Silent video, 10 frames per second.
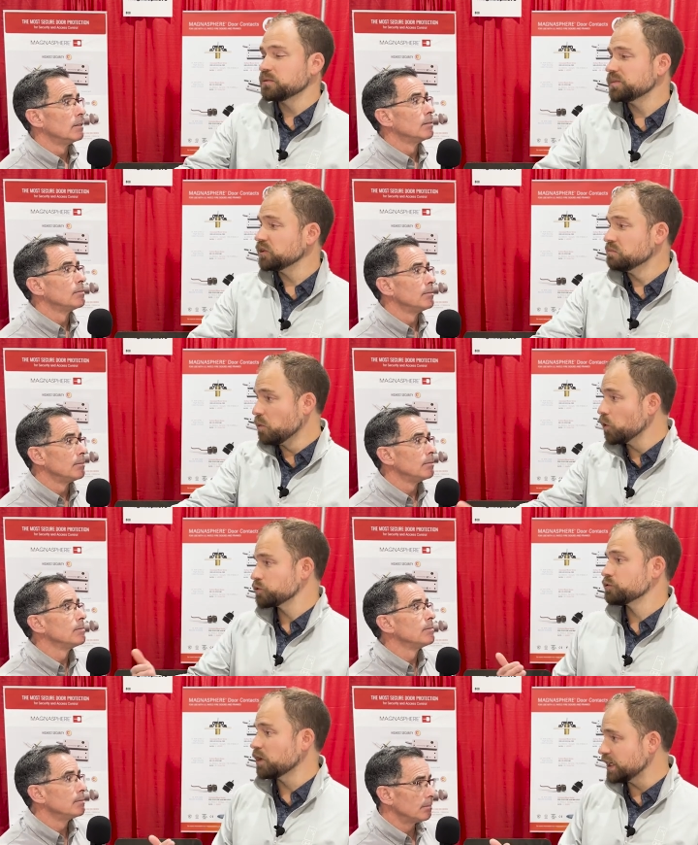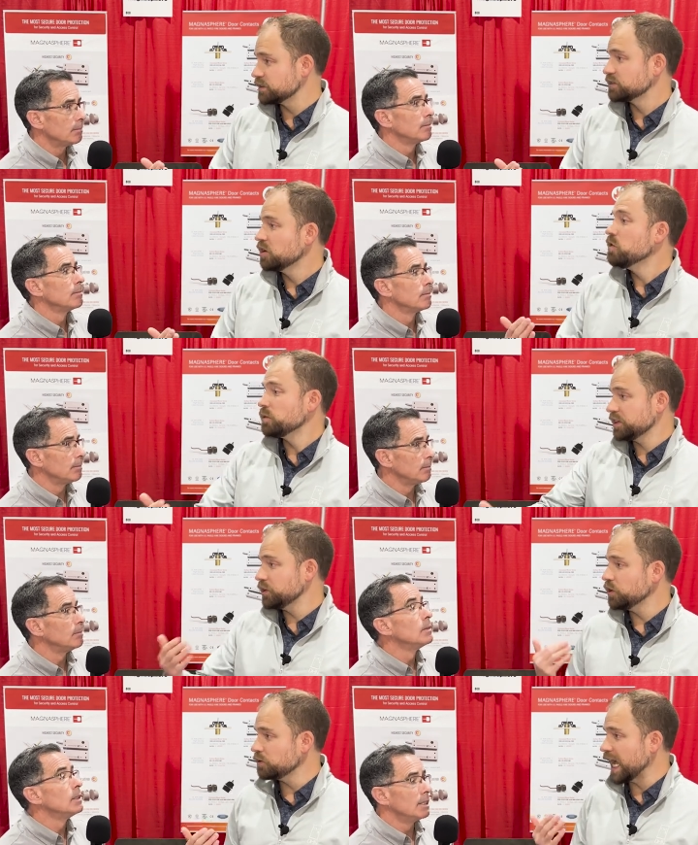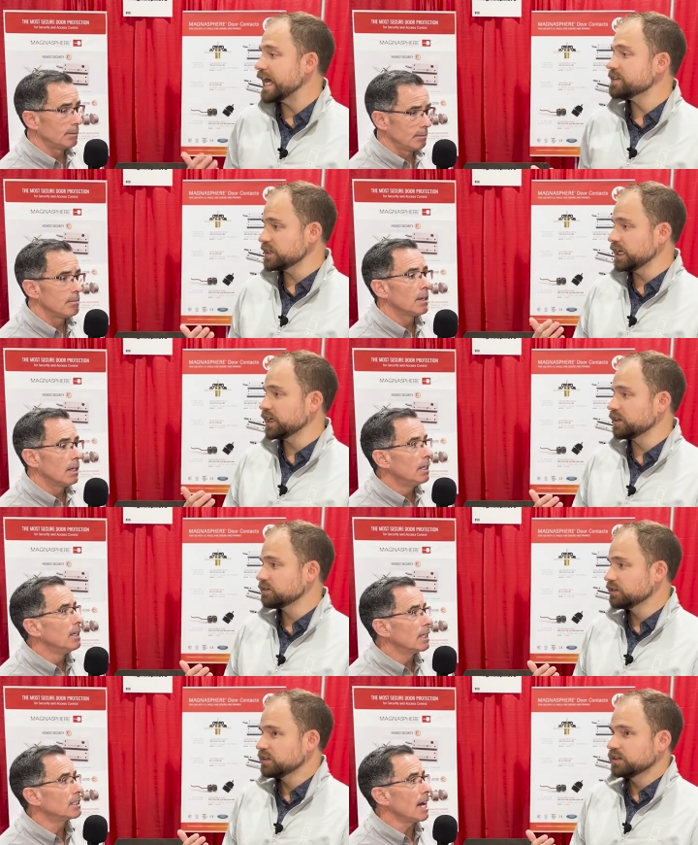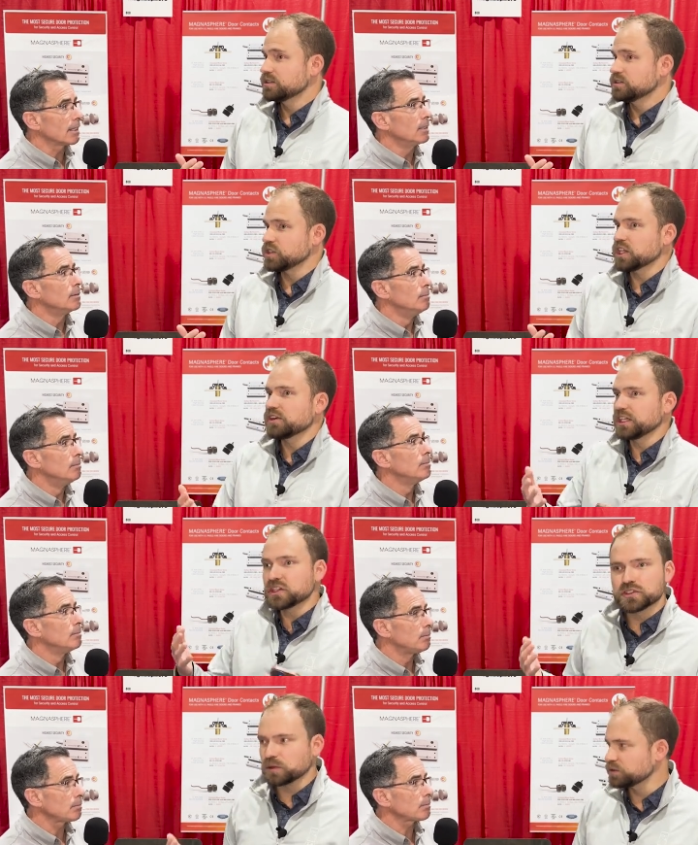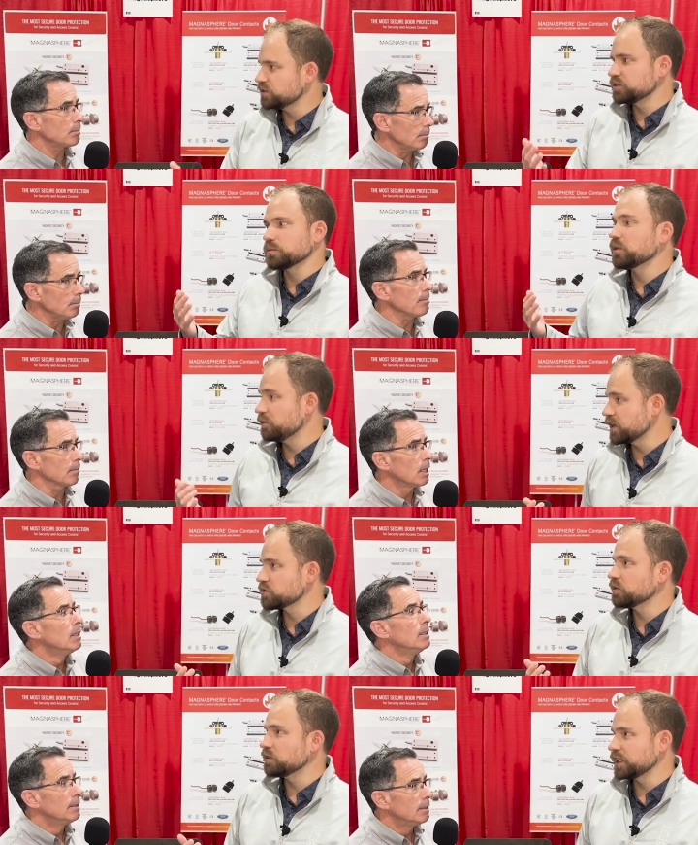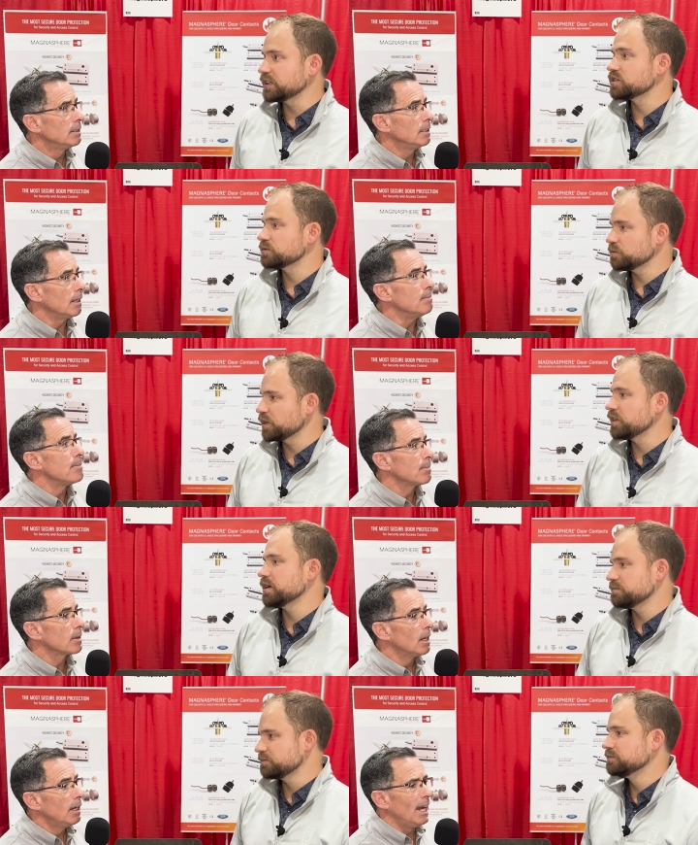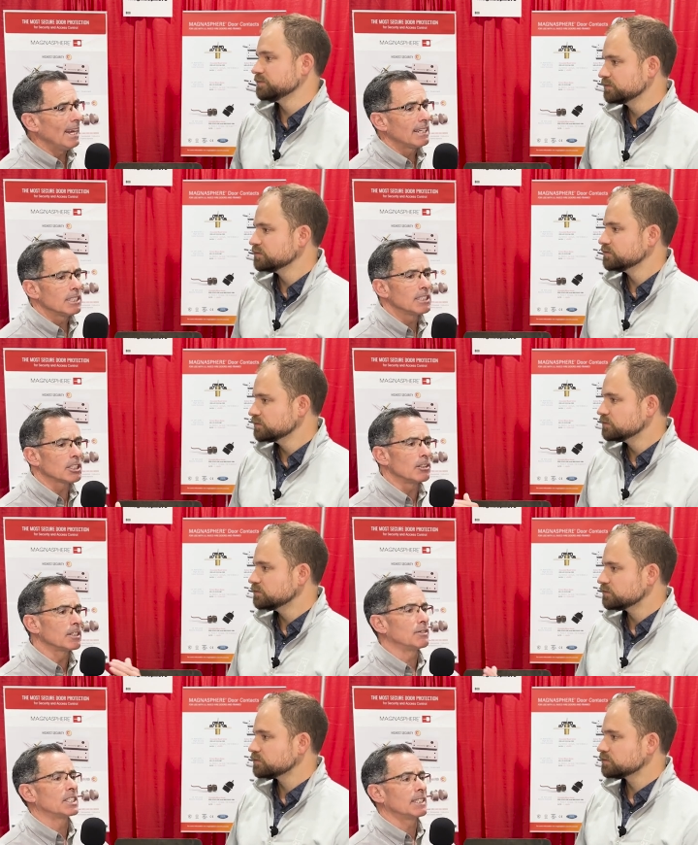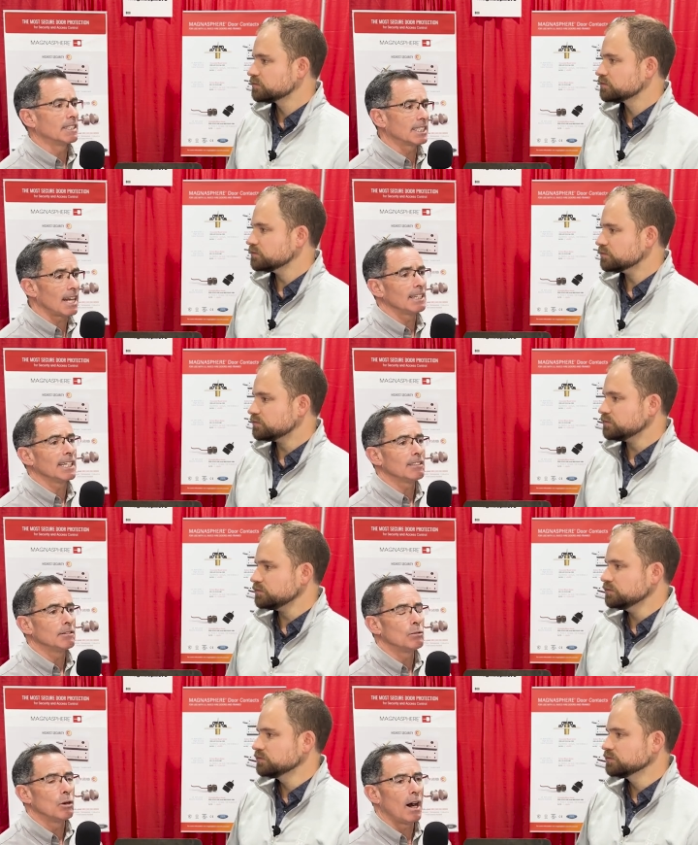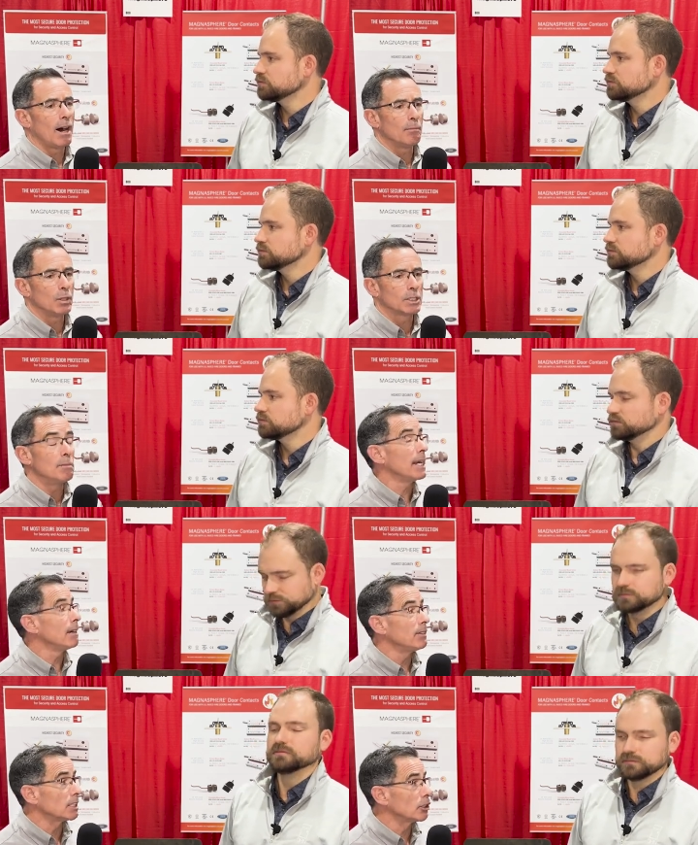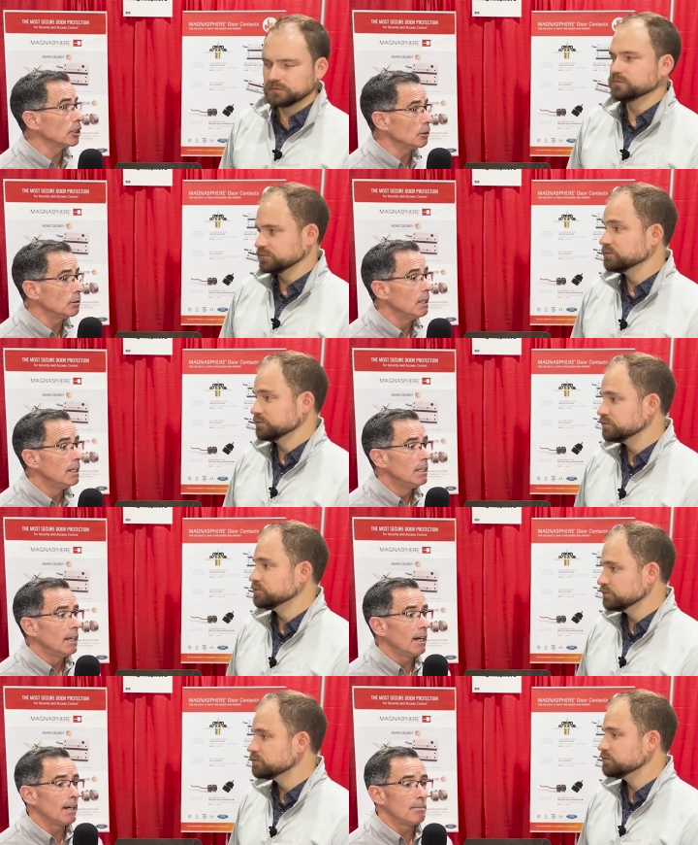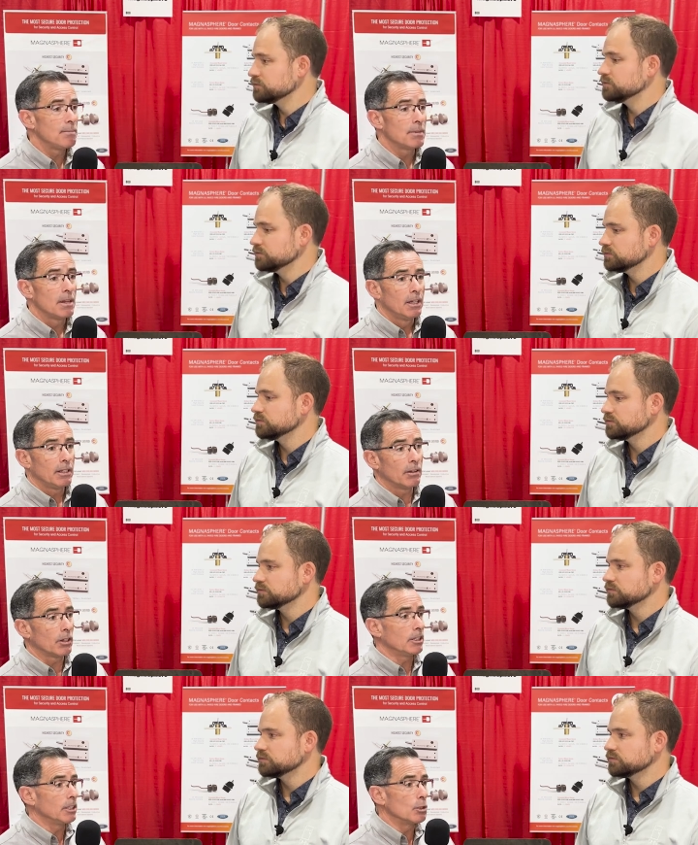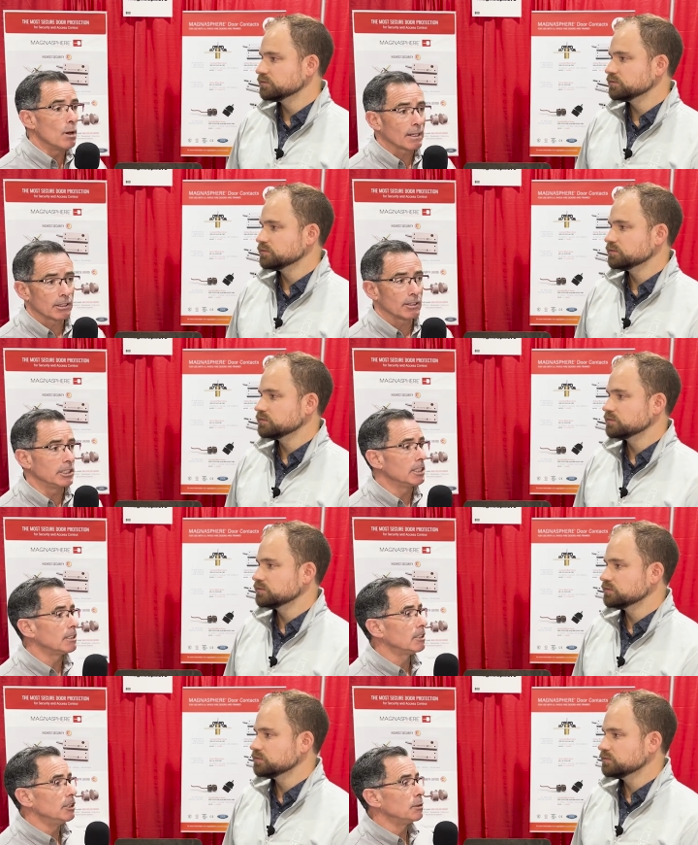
Speaker 1: build more trust with you as a exactly security consultant or professional that's yep. with them.
Speaker 2: And consultative selling, um, which many of us do, um, you know, you go out there and you, you